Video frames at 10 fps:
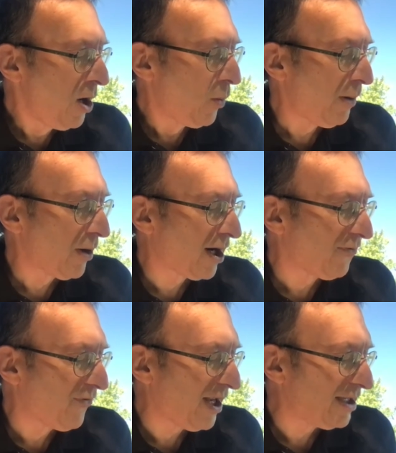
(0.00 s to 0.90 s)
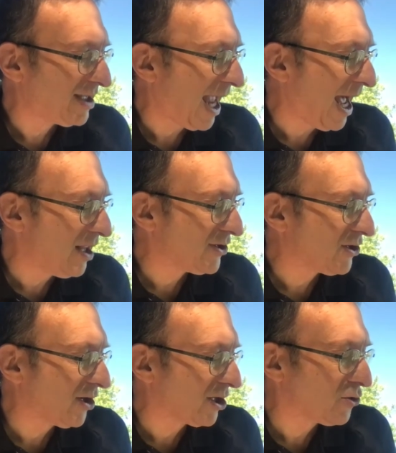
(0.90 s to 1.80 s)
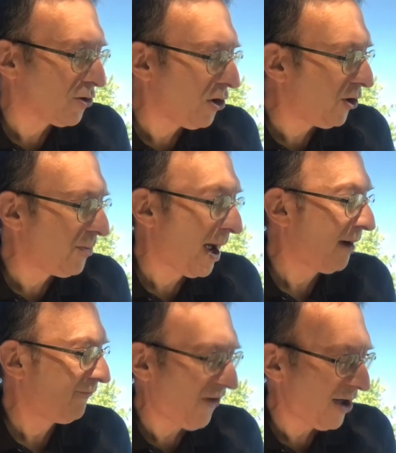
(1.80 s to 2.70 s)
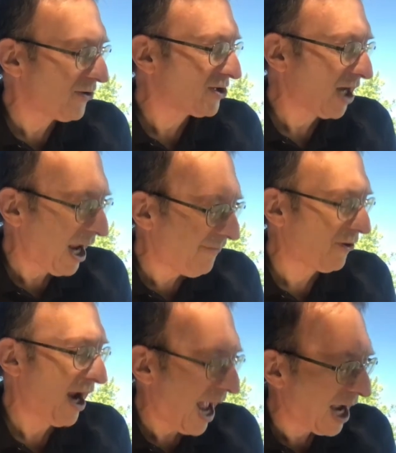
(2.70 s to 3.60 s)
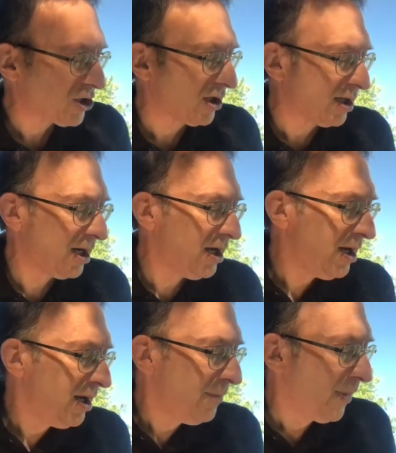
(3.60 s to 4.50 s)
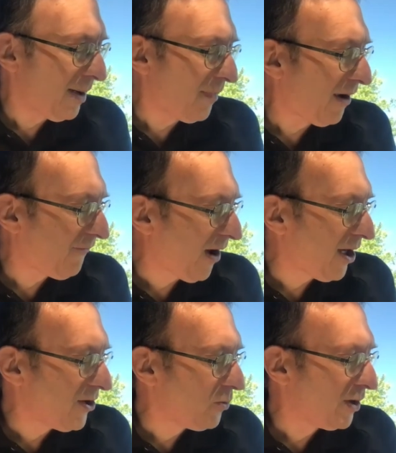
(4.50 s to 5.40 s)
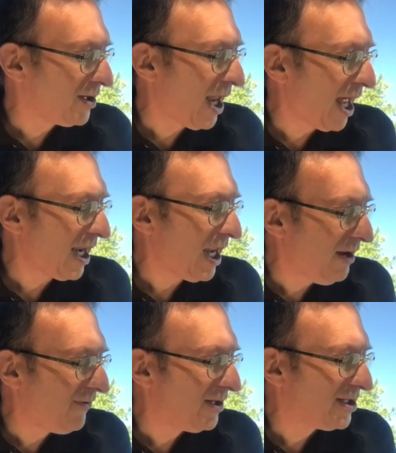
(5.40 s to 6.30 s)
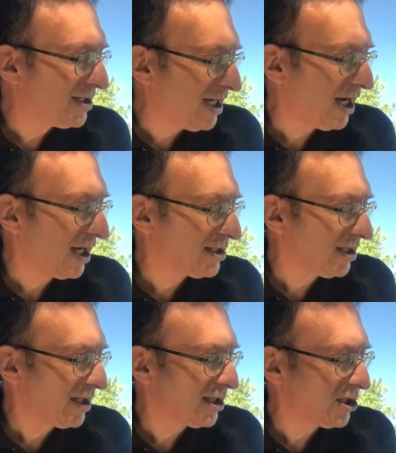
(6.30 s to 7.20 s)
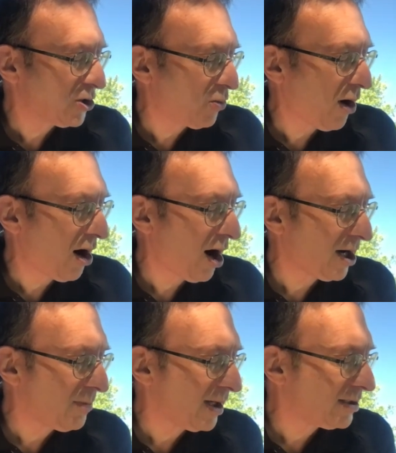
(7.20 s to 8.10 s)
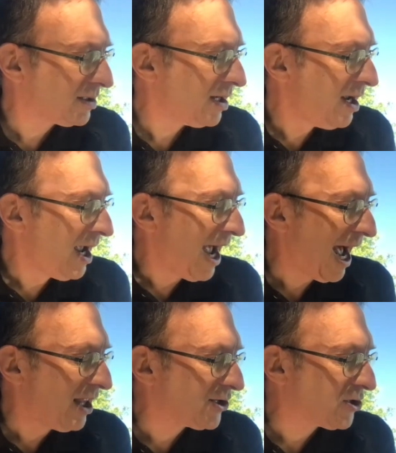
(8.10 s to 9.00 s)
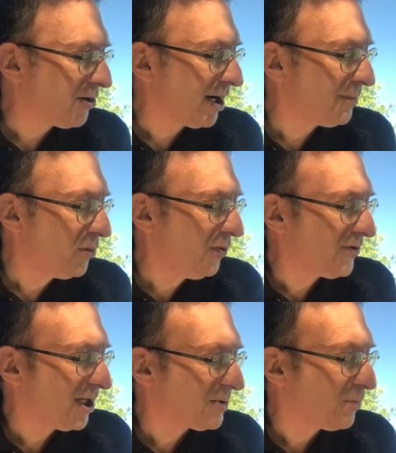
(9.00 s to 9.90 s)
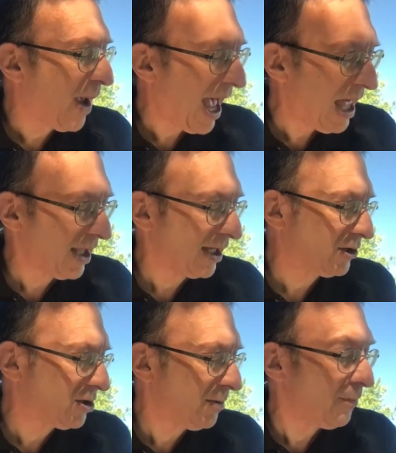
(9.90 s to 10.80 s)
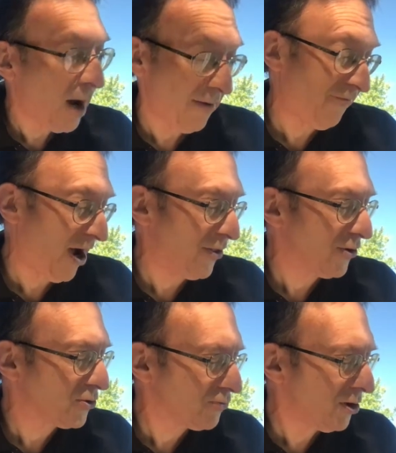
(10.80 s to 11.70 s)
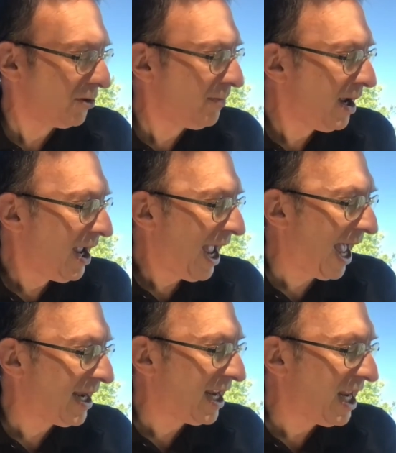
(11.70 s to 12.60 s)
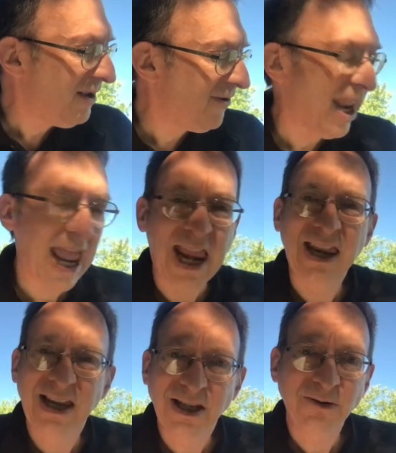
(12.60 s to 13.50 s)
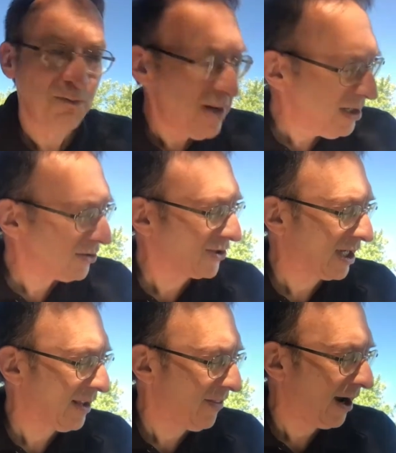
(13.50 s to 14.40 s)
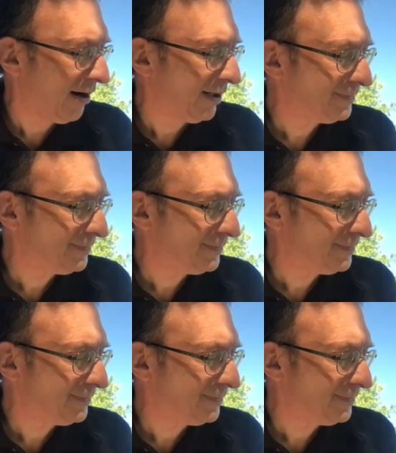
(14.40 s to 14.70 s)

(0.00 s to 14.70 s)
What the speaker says: We were convinced Alistair controlled my father's every action, but my father would not even see us to listen to our arguments. Alistair had moved his pallet to my father's room, and he even ate his meals in there.